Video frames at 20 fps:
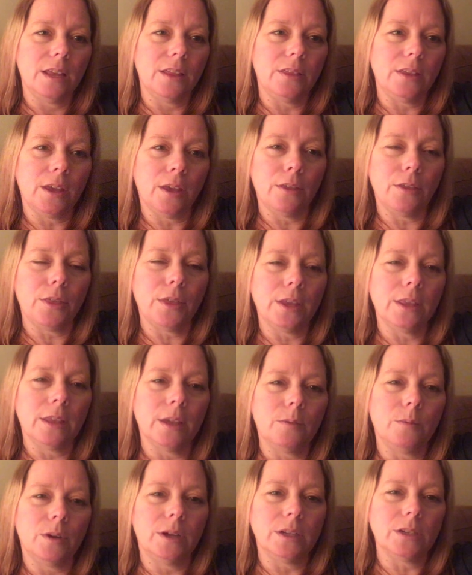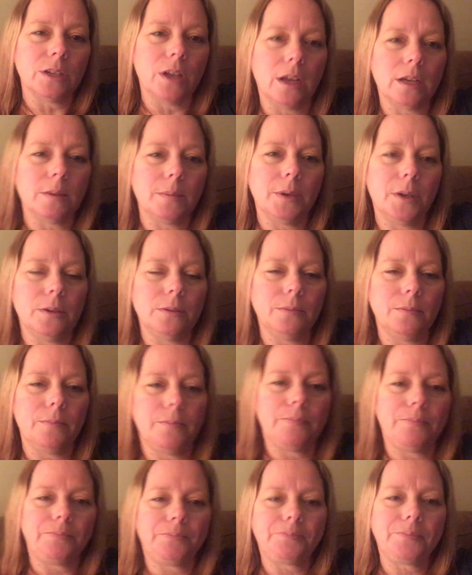the other thing that I want to talk about
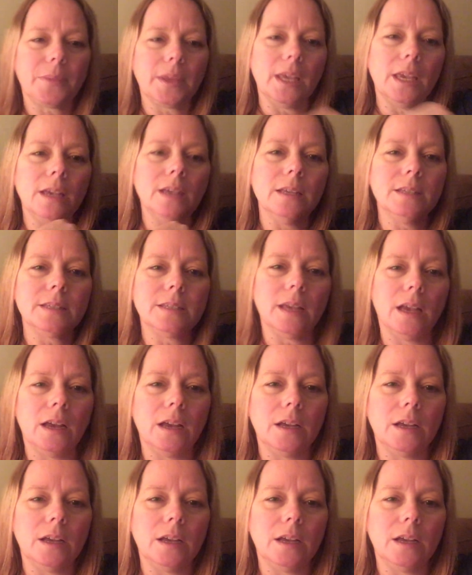is